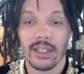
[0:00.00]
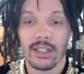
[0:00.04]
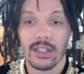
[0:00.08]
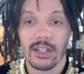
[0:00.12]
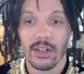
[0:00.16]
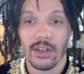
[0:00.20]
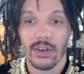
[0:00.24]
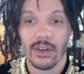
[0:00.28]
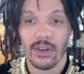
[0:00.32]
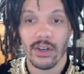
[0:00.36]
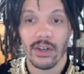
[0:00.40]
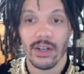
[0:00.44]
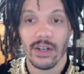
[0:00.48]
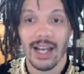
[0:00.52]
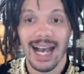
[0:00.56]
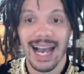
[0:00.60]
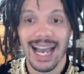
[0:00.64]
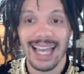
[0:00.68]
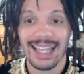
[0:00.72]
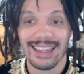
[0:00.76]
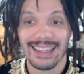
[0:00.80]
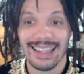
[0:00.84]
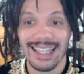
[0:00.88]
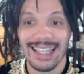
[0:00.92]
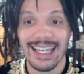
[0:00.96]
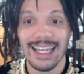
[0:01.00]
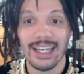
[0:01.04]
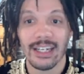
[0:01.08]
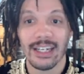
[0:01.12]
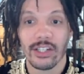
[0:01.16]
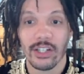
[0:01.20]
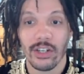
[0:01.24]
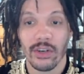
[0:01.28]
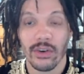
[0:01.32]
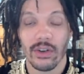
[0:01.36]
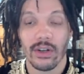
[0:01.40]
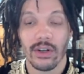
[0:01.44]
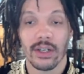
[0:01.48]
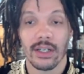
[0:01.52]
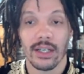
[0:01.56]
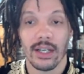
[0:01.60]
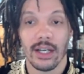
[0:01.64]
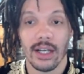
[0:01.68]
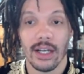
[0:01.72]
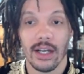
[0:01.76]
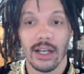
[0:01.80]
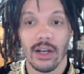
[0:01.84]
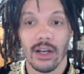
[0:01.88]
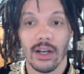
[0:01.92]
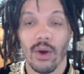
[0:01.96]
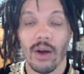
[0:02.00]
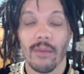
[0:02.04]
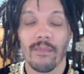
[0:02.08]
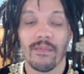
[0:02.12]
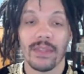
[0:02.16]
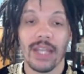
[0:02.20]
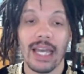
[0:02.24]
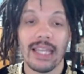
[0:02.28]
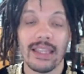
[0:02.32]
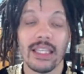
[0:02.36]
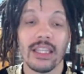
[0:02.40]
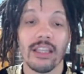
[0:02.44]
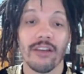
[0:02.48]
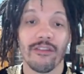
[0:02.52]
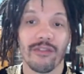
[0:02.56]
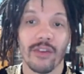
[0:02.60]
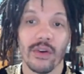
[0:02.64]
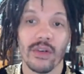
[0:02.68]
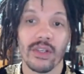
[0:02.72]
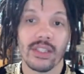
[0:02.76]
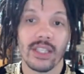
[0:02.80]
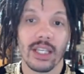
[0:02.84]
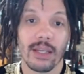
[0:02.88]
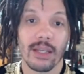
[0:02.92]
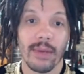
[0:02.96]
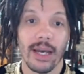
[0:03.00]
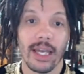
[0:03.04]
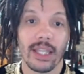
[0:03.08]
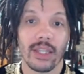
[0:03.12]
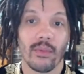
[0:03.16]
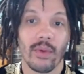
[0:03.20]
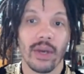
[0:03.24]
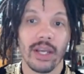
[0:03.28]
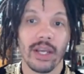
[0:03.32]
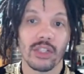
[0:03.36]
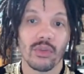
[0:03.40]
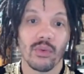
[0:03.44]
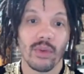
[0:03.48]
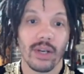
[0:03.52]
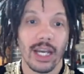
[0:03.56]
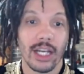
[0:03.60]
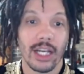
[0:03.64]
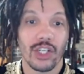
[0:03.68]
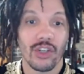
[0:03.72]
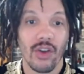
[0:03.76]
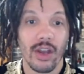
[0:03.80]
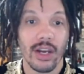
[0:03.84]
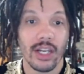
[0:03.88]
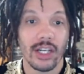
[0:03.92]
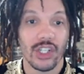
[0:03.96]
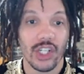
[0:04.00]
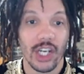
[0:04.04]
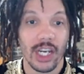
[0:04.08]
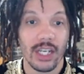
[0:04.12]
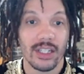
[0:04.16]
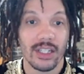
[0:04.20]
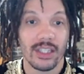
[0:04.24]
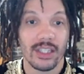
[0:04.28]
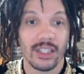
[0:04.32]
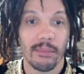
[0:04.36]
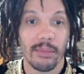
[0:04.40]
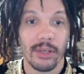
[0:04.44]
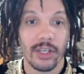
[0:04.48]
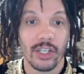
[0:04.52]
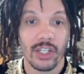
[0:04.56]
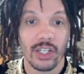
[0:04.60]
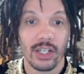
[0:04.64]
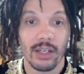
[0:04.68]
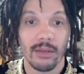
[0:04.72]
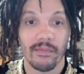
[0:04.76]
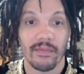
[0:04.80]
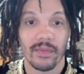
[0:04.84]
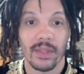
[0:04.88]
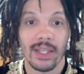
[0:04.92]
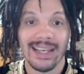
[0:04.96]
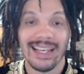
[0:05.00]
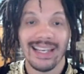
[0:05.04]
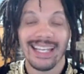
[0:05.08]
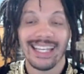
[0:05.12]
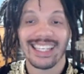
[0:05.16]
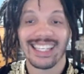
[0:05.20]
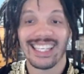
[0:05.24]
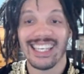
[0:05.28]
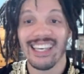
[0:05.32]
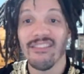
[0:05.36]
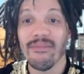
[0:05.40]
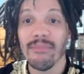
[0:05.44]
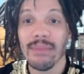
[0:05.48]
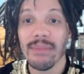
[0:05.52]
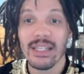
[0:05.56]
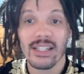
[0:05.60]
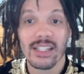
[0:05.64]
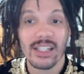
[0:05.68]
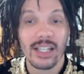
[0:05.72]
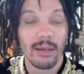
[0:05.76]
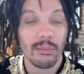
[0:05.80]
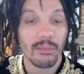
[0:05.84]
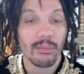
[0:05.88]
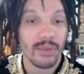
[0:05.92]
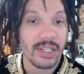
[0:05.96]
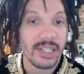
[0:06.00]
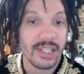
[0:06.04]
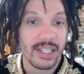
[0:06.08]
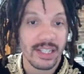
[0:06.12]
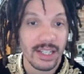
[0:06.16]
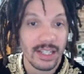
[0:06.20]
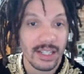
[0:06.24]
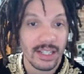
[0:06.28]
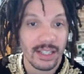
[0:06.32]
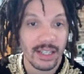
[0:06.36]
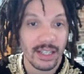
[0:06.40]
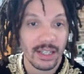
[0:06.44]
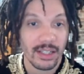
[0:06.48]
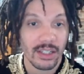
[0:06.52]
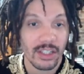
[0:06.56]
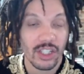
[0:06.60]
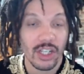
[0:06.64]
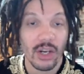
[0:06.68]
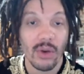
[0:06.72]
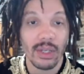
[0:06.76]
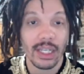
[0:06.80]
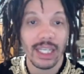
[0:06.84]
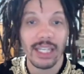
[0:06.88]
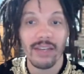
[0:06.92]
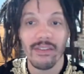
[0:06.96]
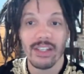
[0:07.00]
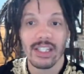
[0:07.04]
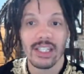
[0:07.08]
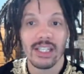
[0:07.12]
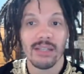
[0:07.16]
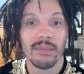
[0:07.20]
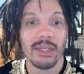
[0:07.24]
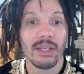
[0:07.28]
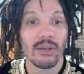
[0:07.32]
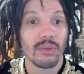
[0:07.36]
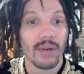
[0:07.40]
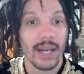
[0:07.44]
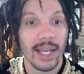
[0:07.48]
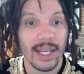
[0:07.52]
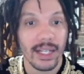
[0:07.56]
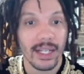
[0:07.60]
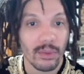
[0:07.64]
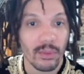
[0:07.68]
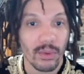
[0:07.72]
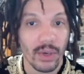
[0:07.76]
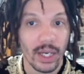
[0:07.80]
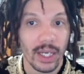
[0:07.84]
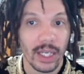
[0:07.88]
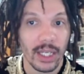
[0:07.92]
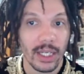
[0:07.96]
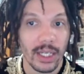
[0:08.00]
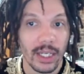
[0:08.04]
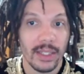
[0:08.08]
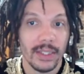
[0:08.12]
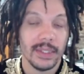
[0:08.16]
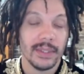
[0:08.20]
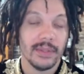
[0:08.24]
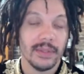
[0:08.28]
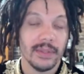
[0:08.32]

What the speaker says: did it turn? I think it turned. Well, I think the first thing, by the way, is when I try to chase the bishop, give me some resistance. Don't give it to me right away.